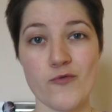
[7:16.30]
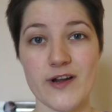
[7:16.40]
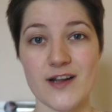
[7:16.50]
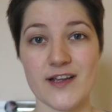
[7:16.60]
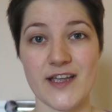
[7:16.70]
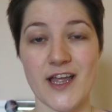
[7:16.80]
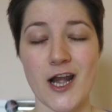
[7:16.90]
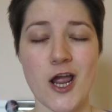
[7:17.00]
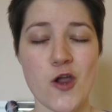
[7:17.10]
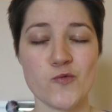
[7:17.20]
really lucky,
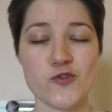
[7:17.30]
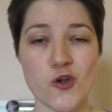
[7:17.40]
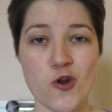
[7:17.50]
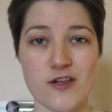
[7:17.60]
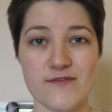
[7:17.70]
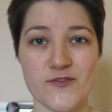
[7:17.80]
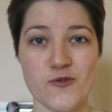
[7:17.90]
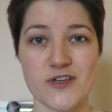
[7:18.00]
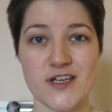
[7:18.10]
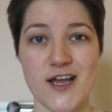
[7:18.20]
and I'm so looking
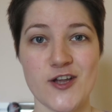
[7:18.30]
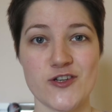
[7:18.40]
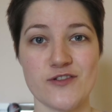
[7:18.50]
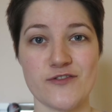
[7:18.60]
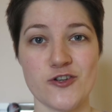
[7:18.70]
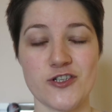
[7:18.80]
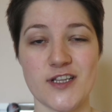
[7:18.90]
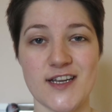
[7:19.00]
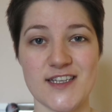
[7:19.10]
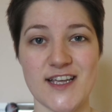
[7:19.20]
forward to the future
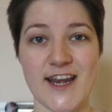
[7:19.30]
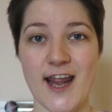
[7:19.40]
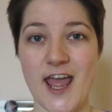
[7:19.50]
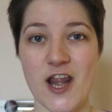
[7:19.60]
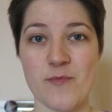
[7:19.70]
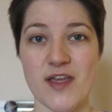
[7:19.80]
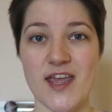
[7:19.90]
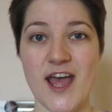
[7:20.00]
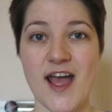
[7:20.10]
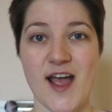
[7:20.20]
that is laid out ahead of
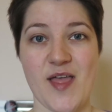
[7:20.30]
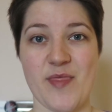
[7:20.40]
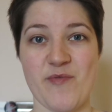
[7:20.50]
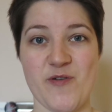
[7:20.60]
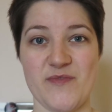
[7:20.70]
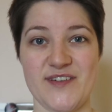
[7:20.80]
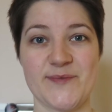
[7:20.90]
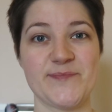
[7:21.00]
me at the moment.